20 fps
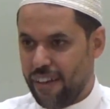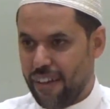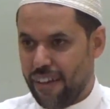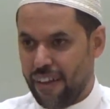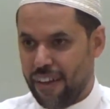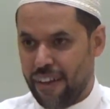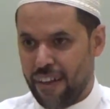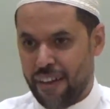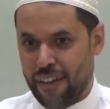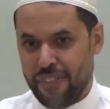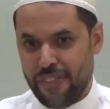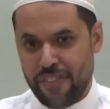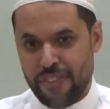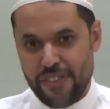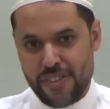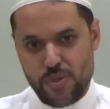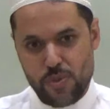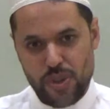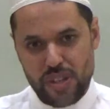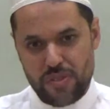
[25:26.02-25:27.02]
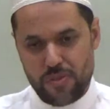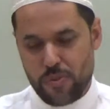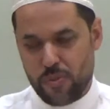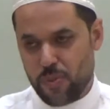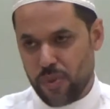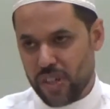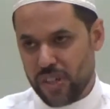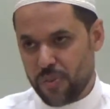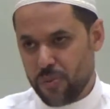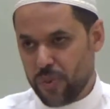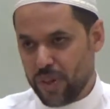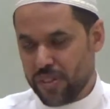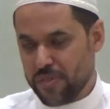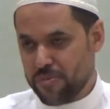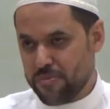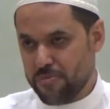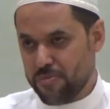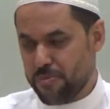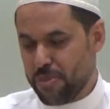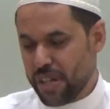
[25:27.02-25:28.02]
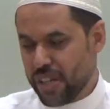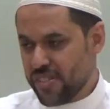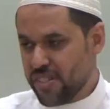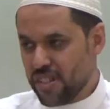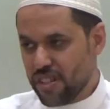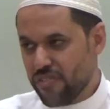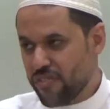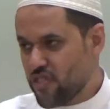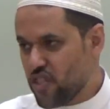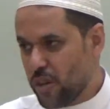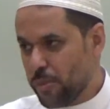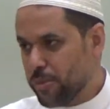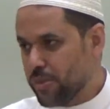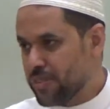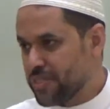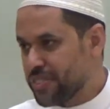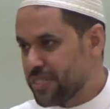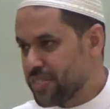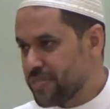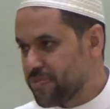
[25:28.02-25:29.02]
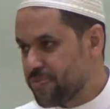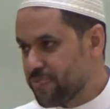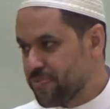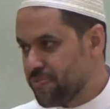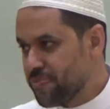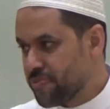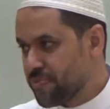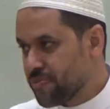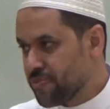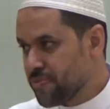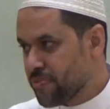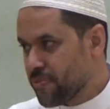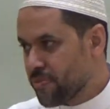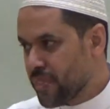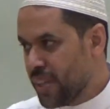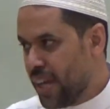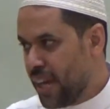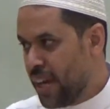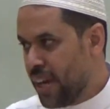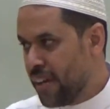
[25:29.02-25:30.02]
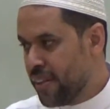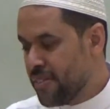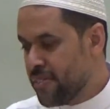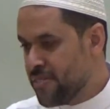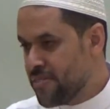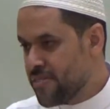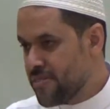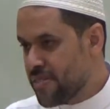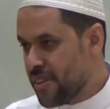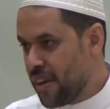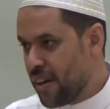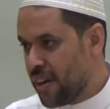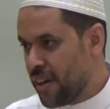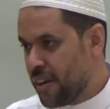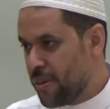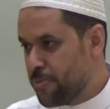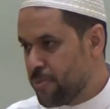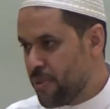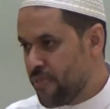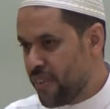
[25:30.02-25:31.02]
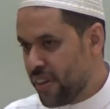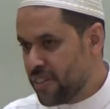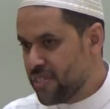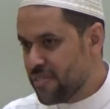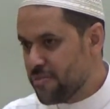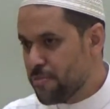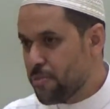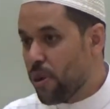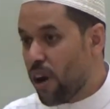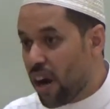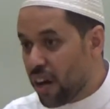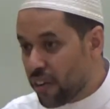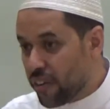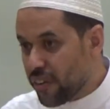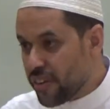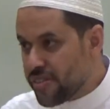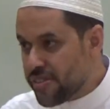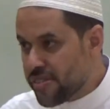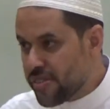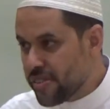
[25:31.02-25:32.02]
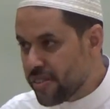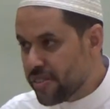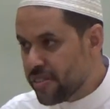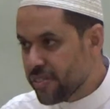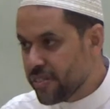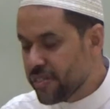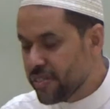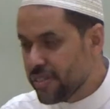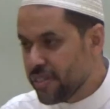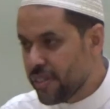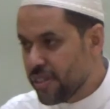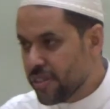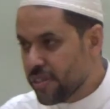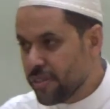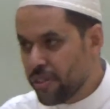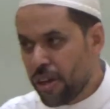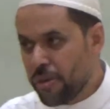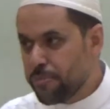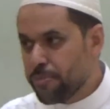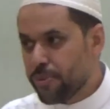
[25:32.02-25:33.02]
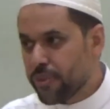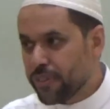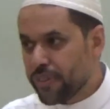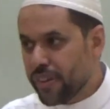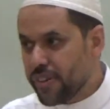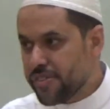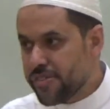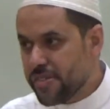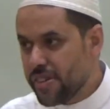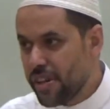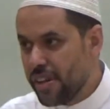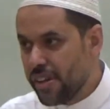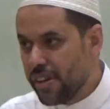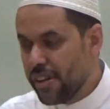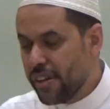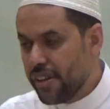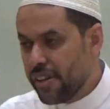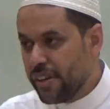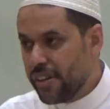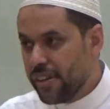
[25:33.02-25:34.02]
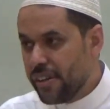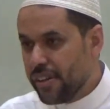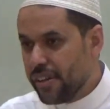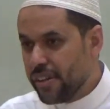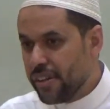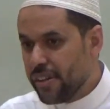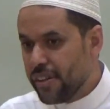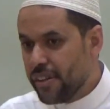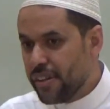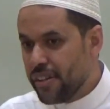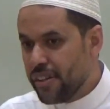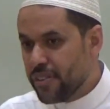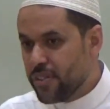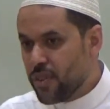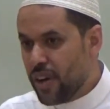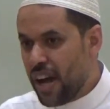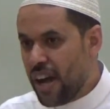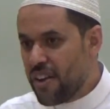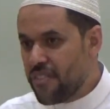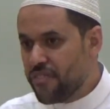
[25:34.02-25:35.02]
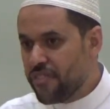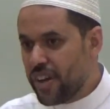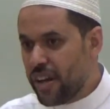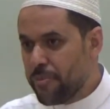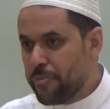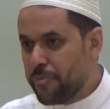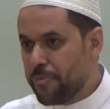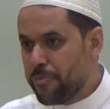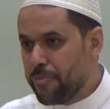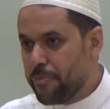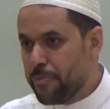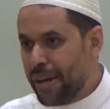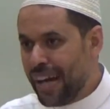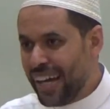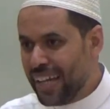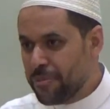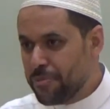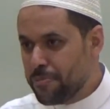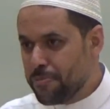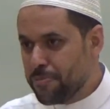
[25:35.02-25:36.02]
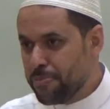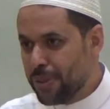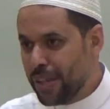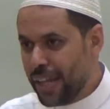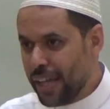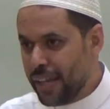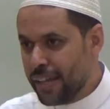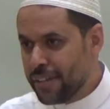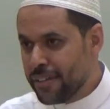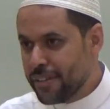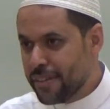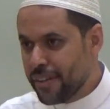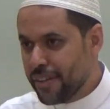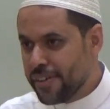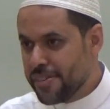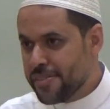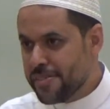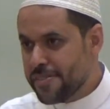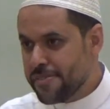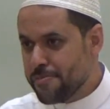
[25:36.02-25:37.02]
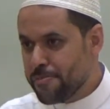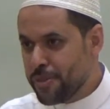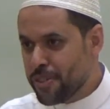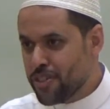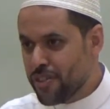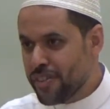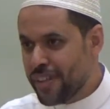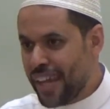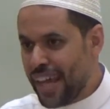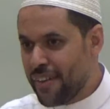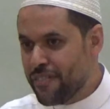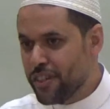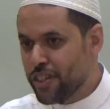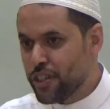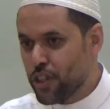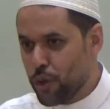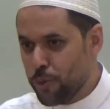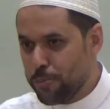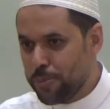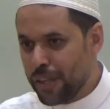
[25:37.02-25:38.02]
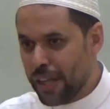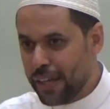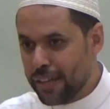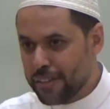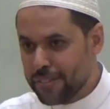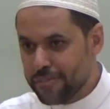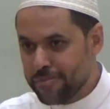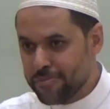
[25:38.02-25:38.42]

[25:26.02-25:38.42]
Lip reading: And this is what brings a lot of troubles and prevent progress, long progress. To have a bad plan is better than having no plan,